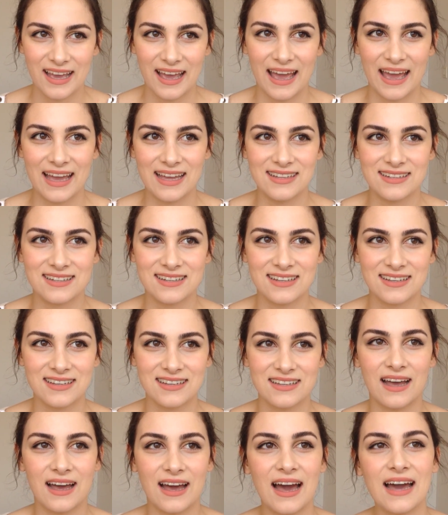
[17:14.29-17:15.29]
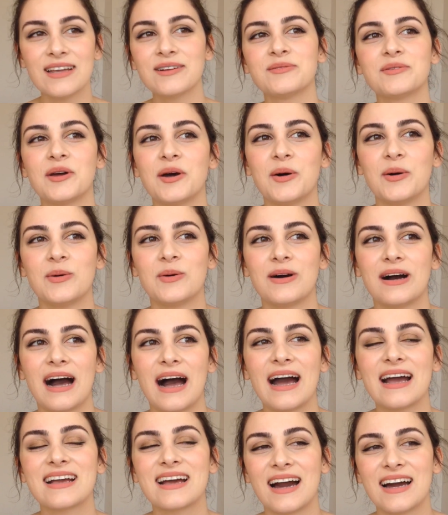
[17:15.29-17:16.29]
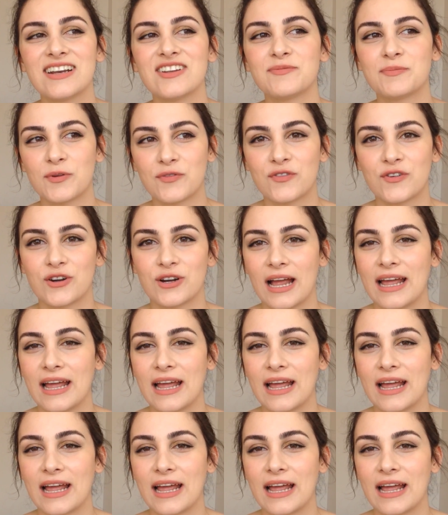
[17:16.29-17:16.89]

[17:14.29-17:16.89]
And I don't know. I kind of prefer,